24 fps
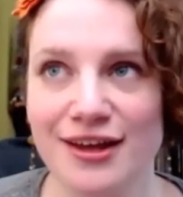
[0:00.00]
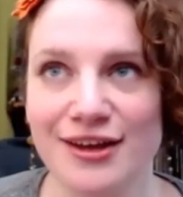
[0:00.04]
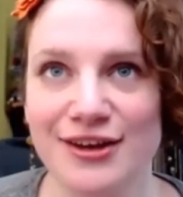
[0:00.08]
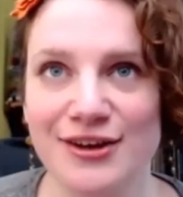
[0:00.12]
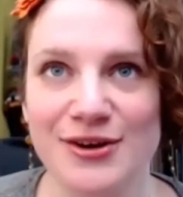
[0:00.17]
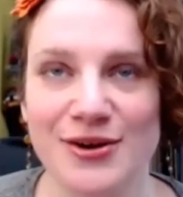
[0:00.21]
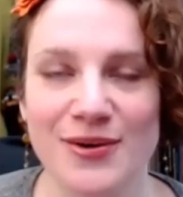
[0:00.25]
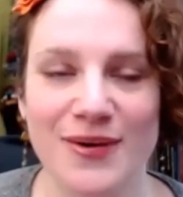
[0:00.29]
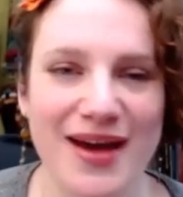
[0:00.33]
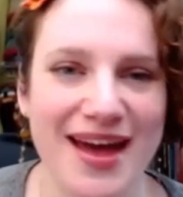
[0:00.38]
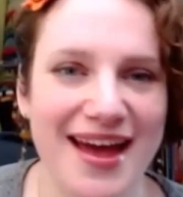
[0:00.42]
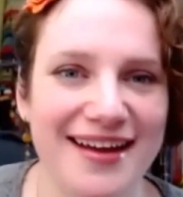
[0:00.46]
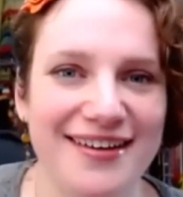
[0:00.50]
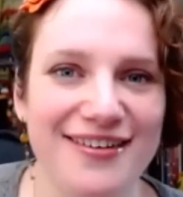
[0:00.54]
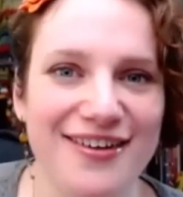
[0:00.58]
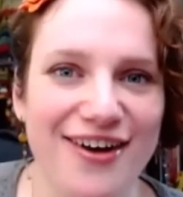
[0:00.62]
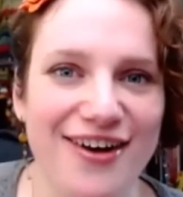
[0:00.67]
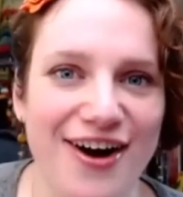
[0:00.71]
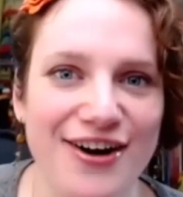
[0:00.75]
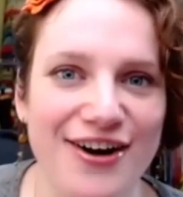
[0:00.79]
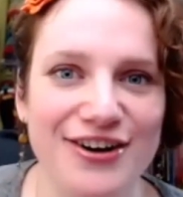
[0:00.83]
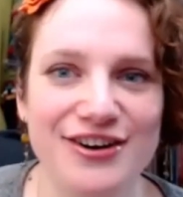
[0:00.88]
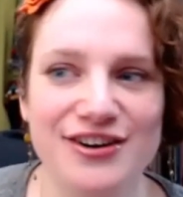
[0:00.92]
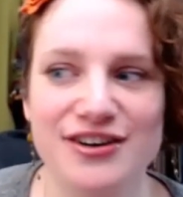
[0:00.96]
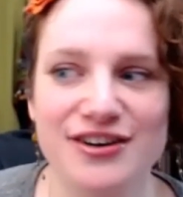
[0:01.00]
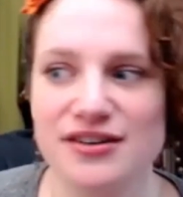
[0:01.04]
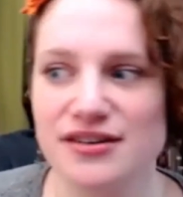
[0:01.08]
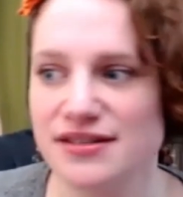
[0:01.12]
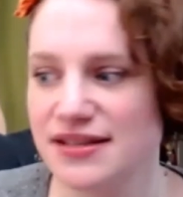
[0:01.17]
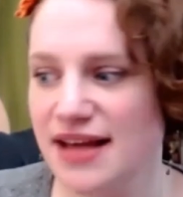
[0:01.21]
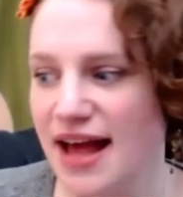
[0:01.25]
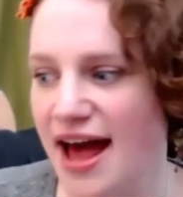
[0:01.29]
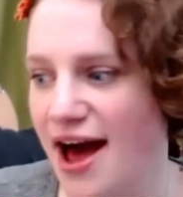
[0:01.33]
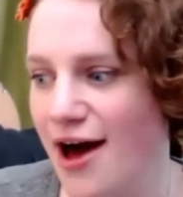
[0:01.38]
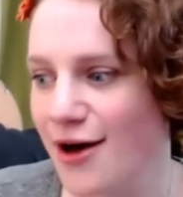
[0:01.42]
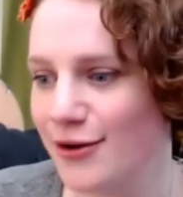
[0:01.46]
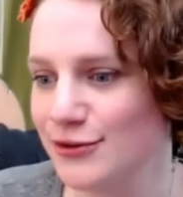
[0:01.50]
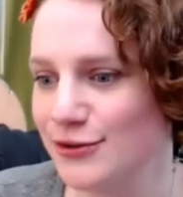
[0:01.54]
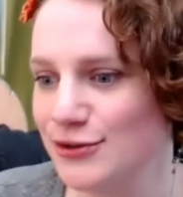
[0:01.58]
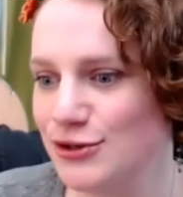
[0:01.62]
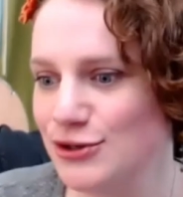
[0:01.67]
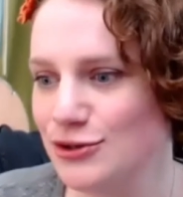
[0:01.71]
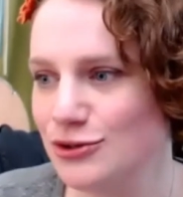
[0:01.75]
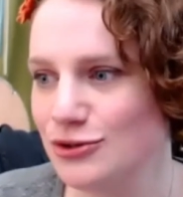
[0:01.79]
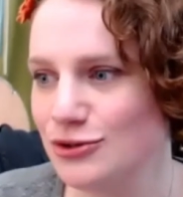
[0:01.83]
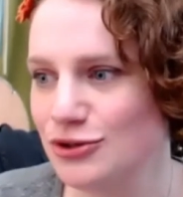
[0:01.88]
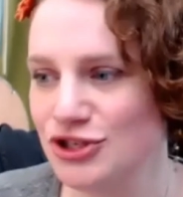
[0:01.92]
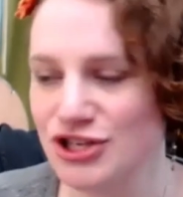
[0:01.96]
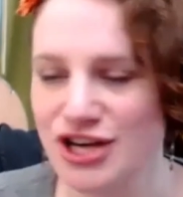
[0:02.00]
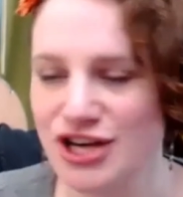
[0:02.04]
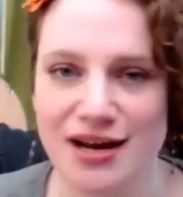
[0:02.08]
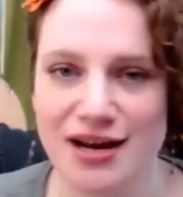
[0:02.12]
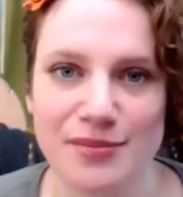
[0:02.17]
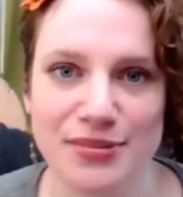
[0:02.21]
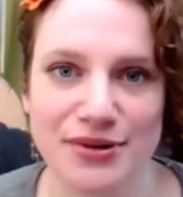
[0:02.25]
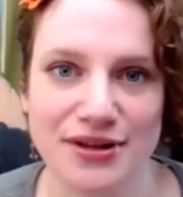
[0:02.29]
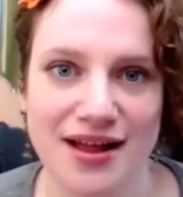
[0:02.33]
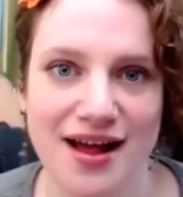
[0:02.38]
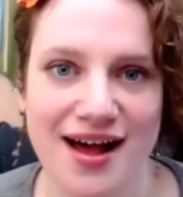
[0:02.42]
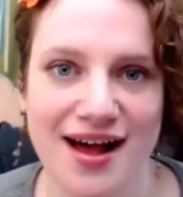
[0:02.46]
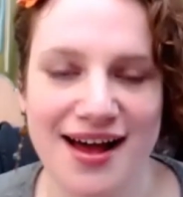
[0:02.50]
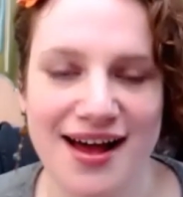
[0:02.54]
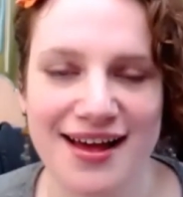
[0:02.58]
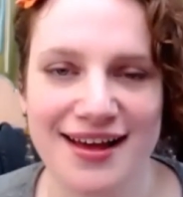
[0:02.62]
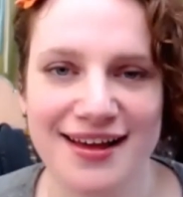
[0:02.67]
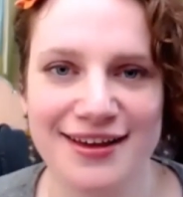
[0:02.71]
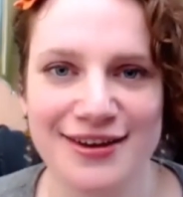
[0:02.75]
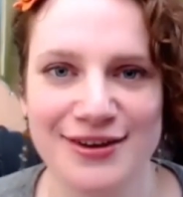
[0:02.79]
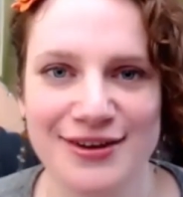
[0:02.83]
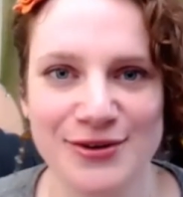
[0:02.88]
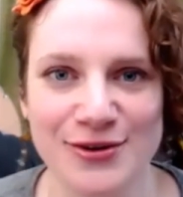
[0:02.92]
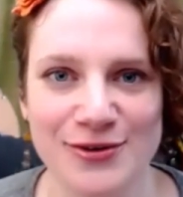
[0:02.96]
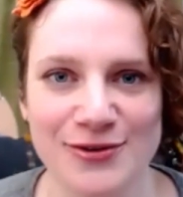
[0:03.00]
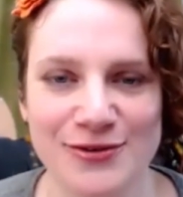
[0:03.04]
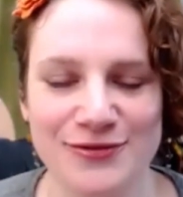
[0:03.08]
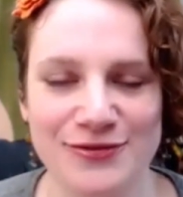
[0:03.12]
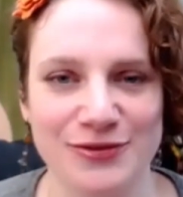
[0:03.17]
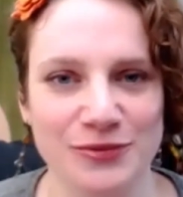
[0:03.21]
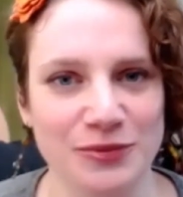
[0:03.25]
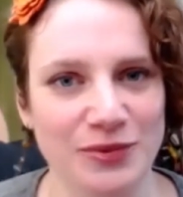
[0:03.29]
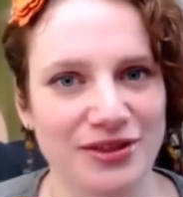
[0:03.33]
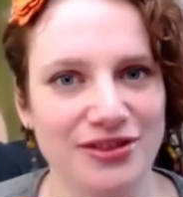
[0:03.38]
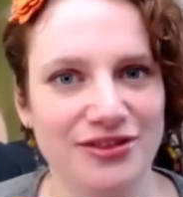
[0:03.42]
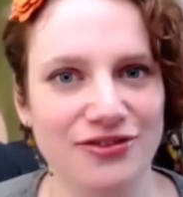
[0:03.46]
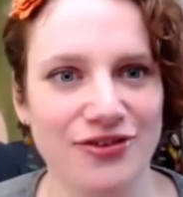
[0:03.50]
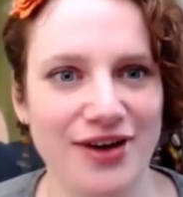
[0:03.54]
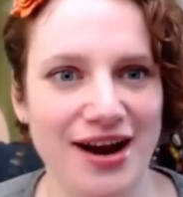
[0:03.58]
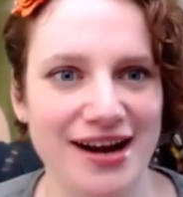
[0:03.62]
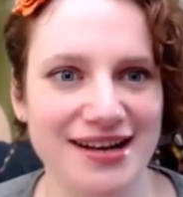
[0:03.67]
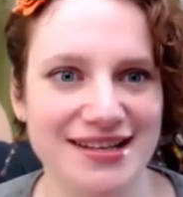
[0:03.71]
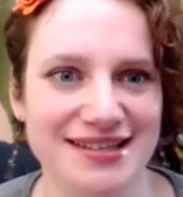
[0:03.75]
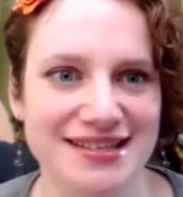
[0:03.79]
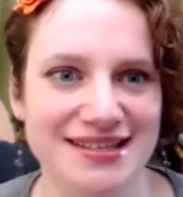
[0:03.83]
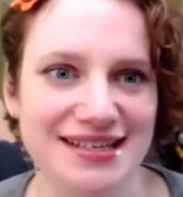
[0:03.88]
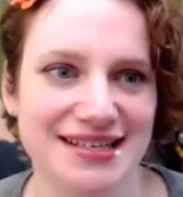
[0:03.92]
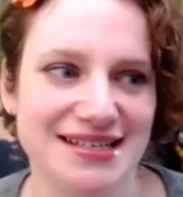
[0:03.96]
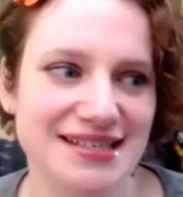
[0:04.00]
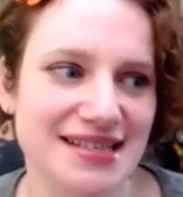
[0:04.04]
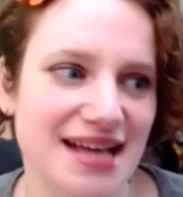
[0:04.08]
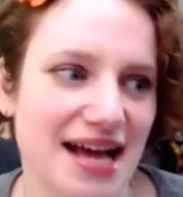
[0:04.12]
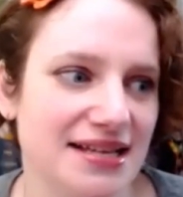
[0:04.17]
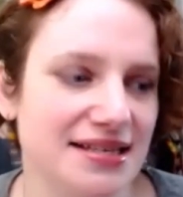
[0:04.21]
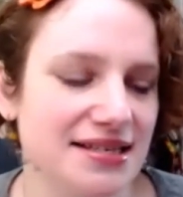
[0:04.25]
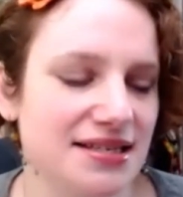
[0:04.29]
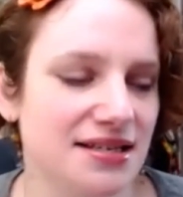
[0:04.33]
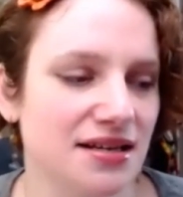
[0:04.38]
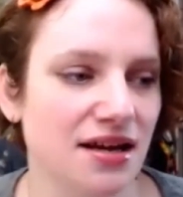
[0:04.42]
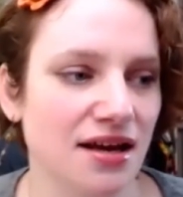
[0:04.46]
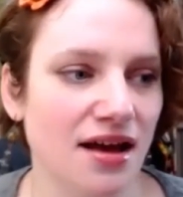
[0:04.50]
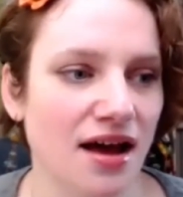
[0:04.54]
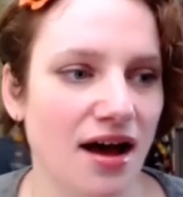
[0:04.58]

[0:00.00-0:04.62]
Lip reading: you know, hand carders, how do you chain ply, you know, with great success,